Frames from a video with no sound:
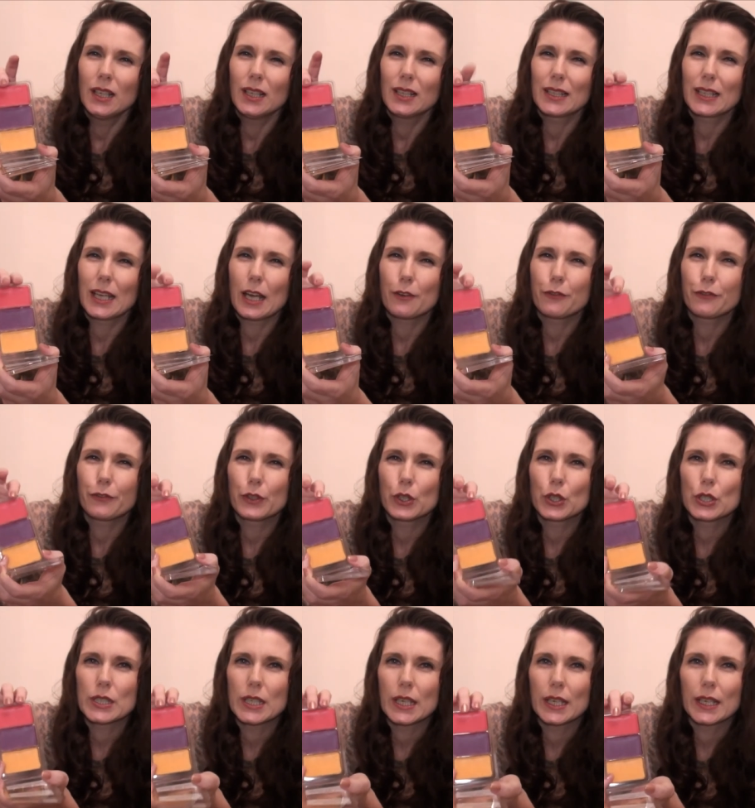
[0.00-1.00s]
like a
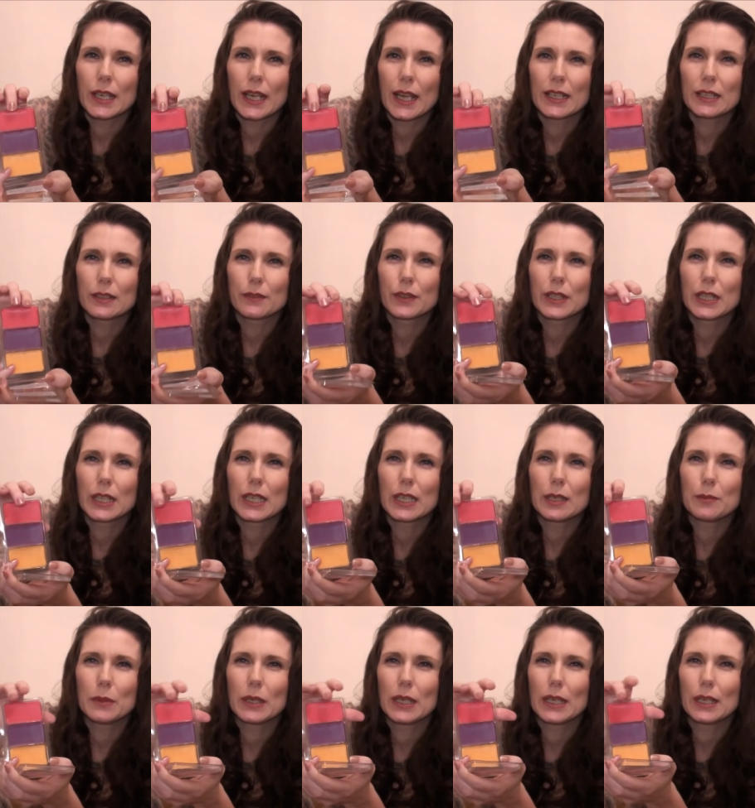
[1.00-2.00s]
fruity kind of
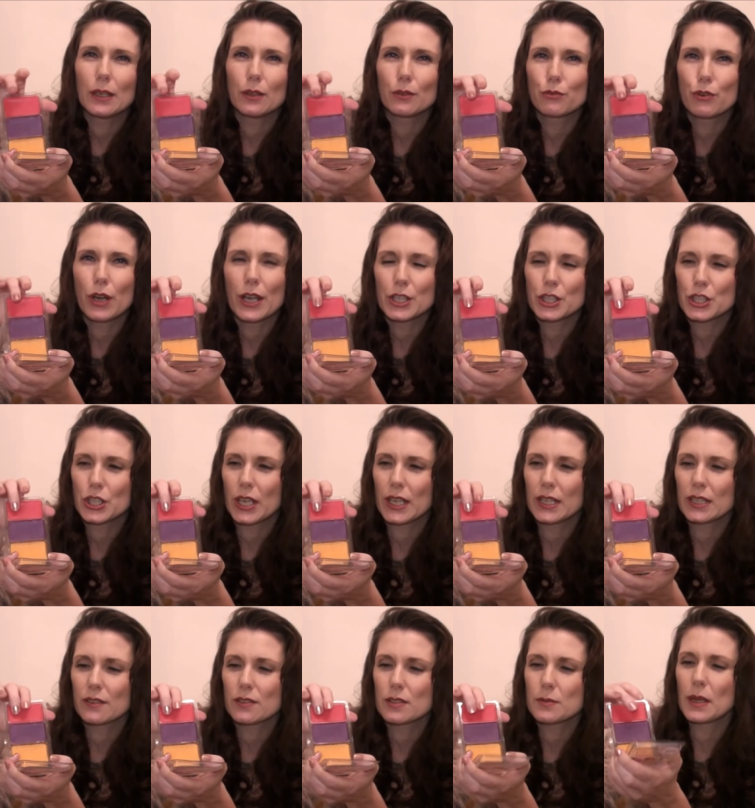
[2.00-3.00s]
creamy, rich
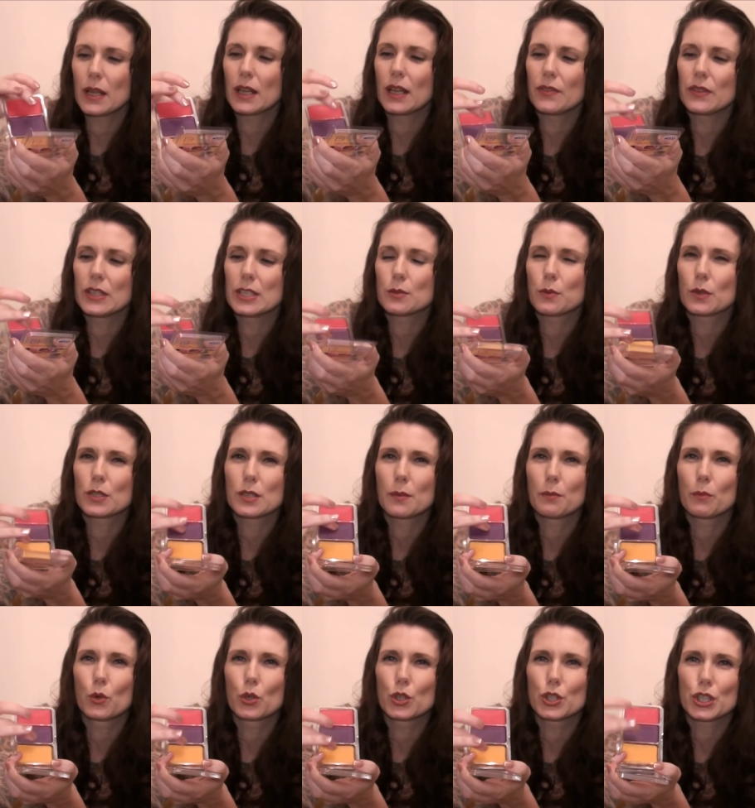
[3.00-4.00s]
kind of smell. And these ones are
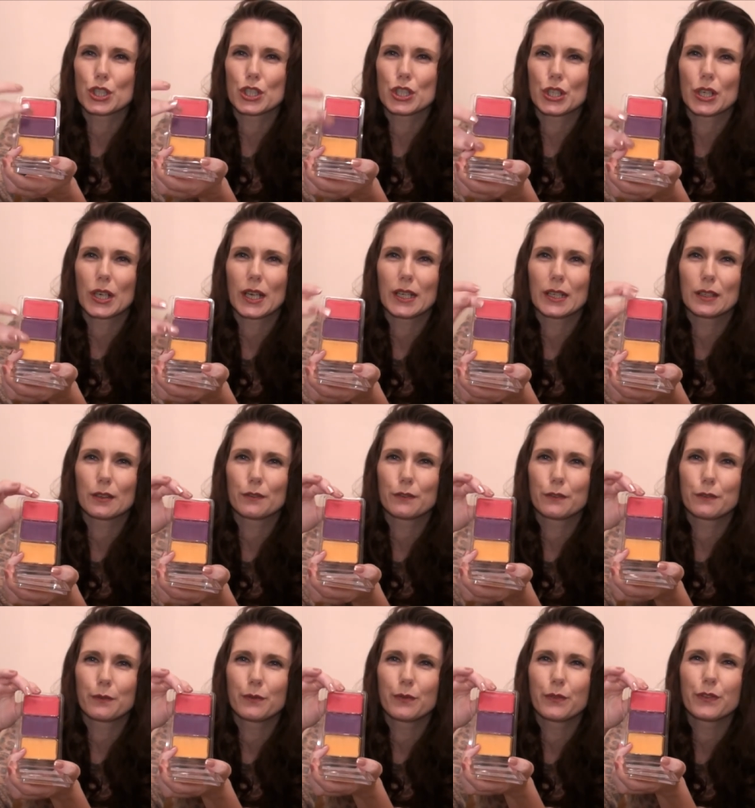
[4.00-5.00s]
more just your kind of
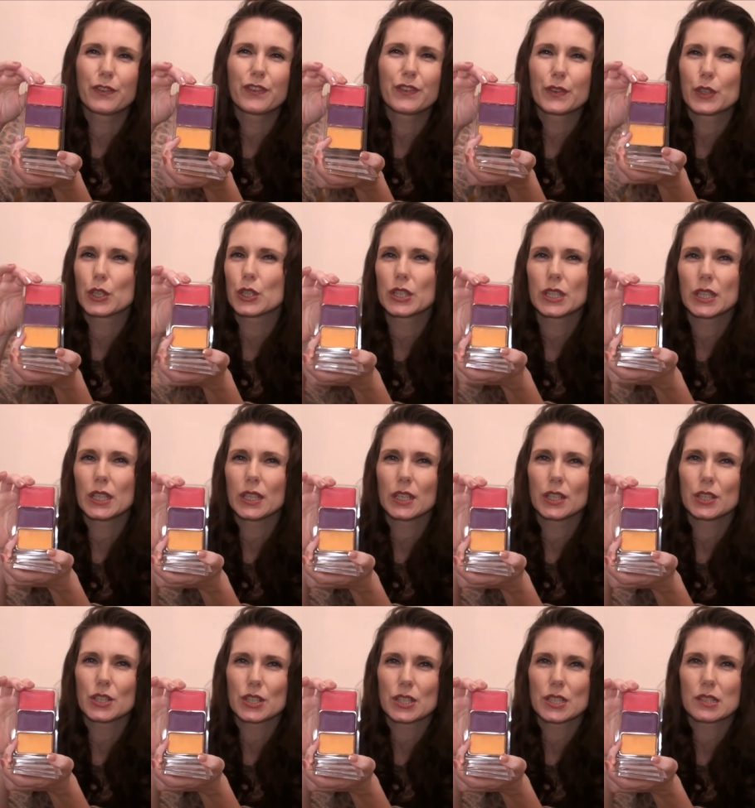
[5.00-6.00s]
fruity,
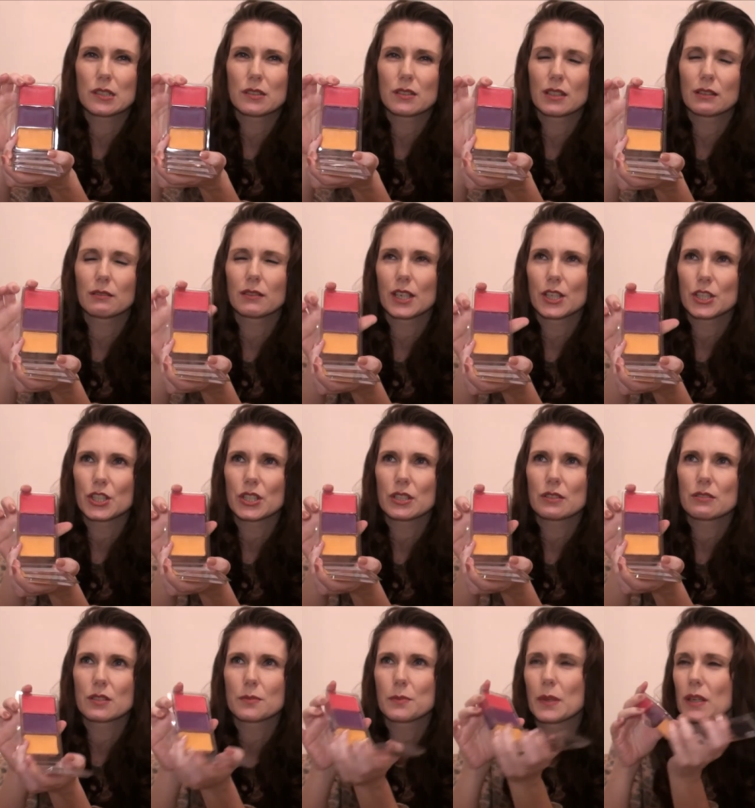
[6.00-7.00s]
just delicious
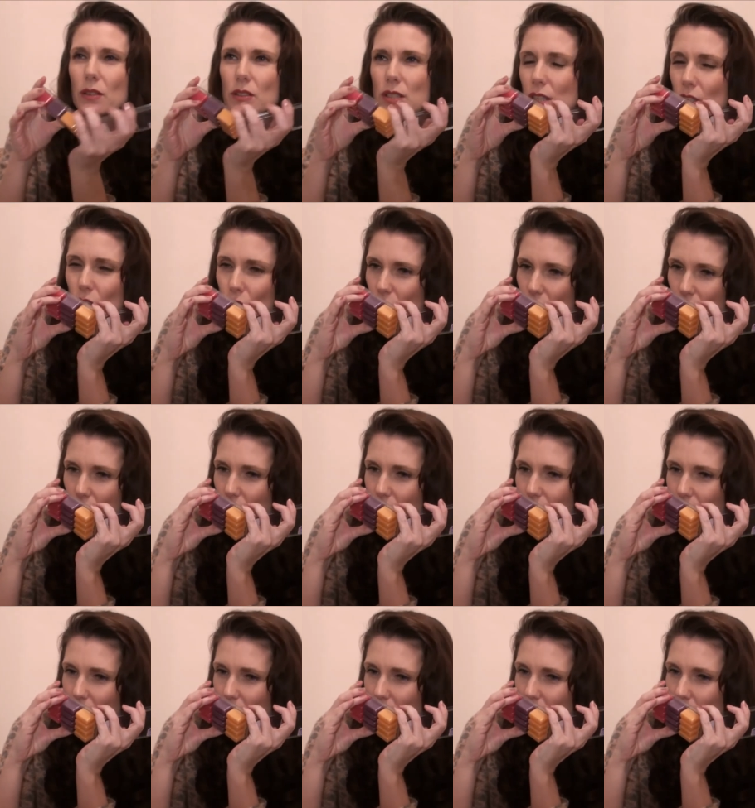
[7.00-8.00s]
smells. They're just
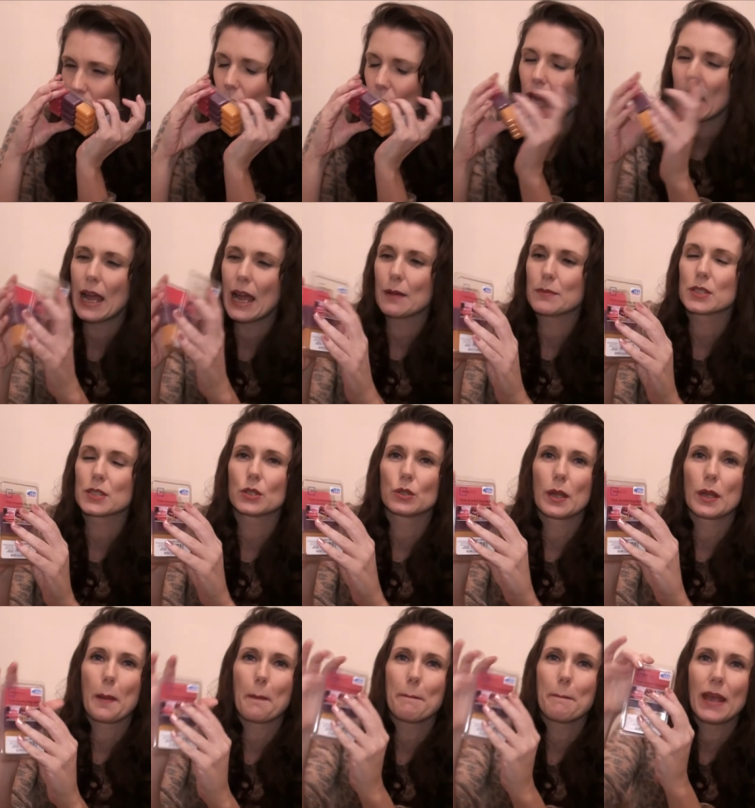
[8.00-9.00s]
lovely.
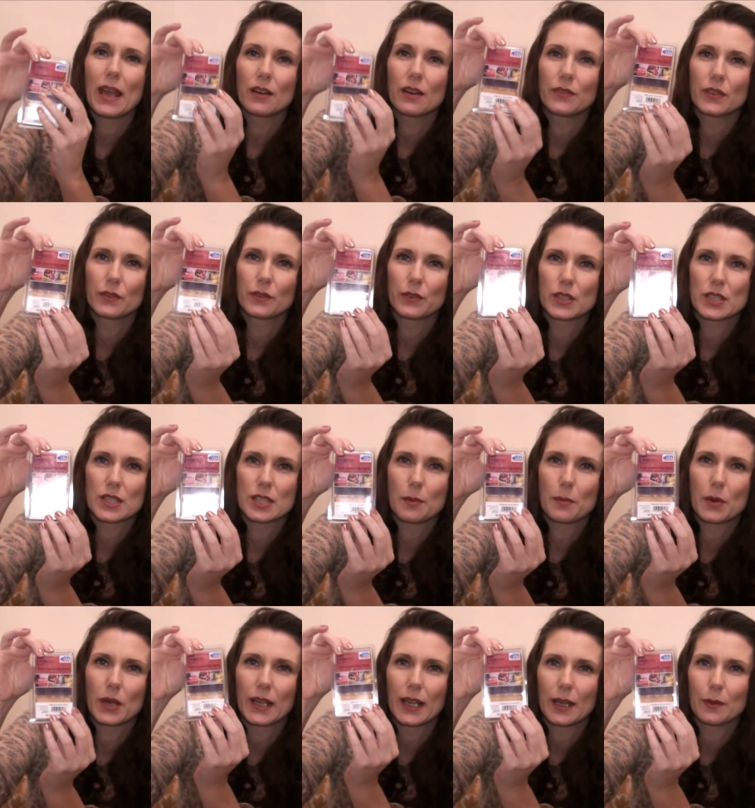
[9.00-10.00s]
Absolutely perfect for the
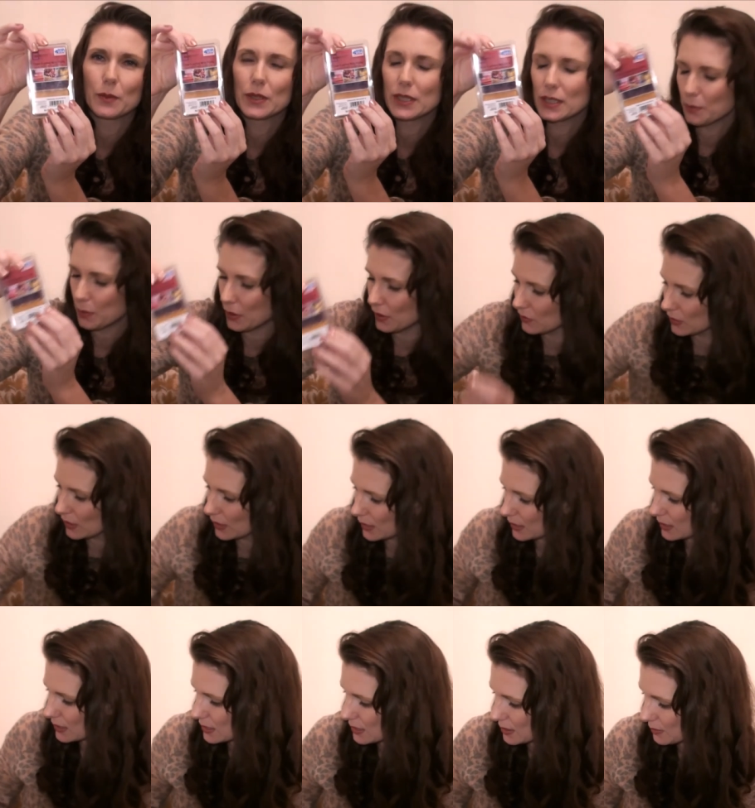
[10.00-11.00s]
summer. I can't wait to burn
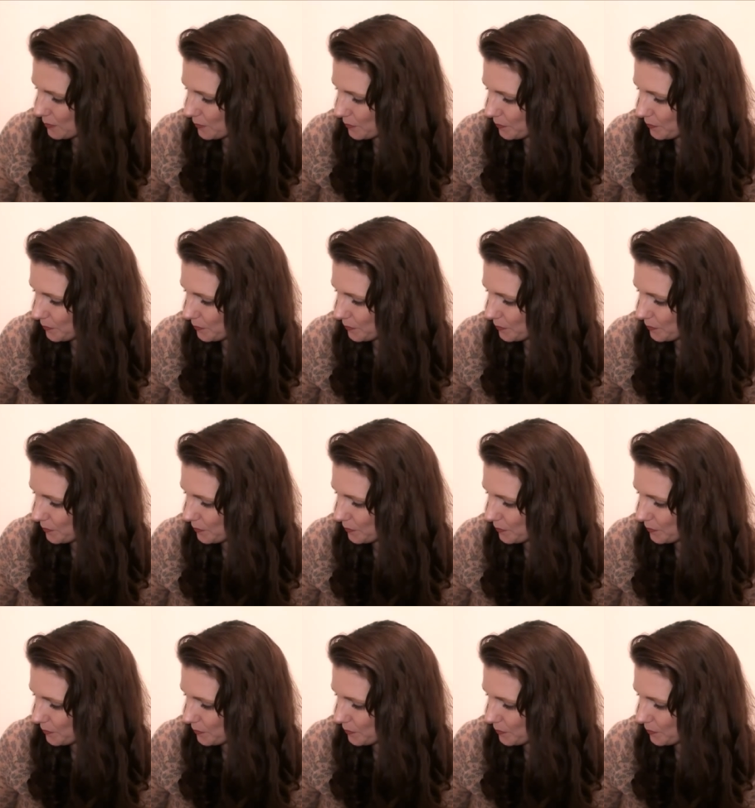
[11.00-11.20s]
these.